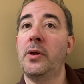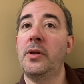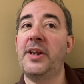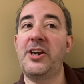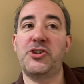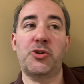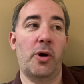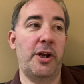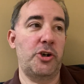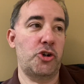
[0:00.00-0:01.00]
they
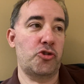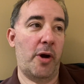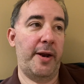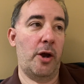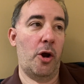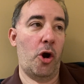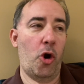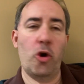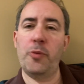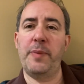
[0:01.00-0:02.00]
started to try to
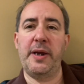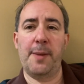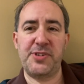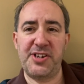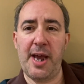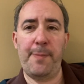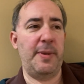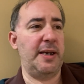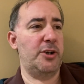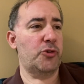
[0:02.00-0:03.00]
hurt me and upset
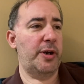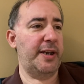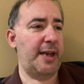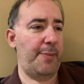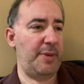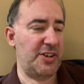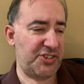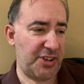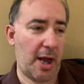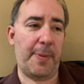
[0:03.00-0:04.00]
me and try to get me to
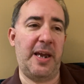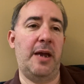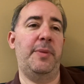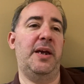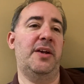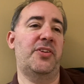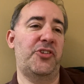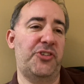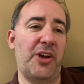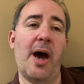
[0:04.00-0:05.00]
stop gaming, to
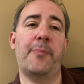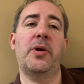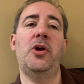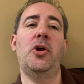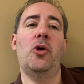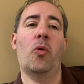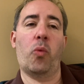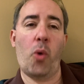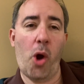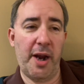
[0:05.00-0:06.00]
stop
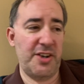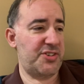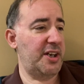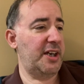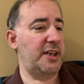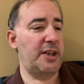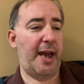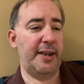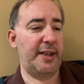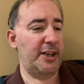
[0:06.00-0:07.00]
rising, and,
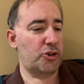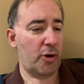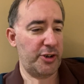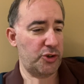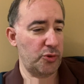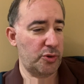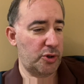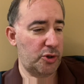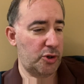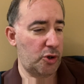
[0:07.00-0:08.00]
and they tried to
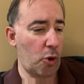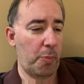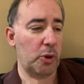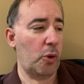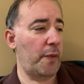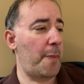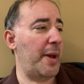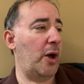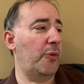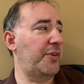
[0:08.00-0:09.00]
go below the
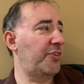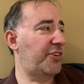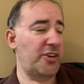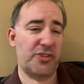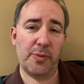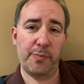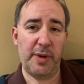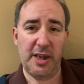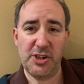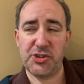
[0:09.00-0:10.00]
belt and say some
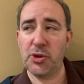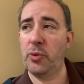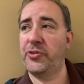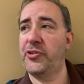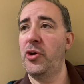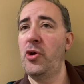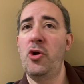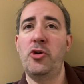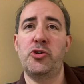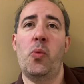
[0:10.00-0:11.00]
insults
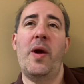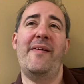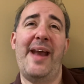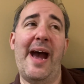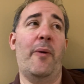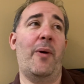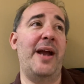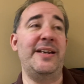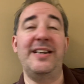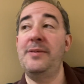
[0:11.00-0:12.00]
to where now I
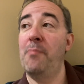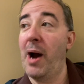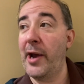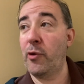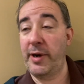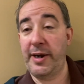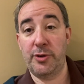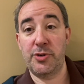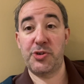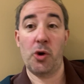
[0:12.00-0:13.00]
need
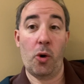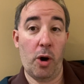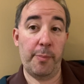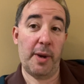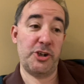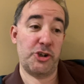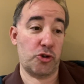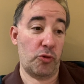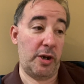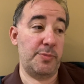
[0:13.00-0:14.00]
moderators on my
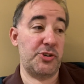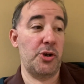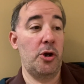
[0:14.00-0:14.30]
streams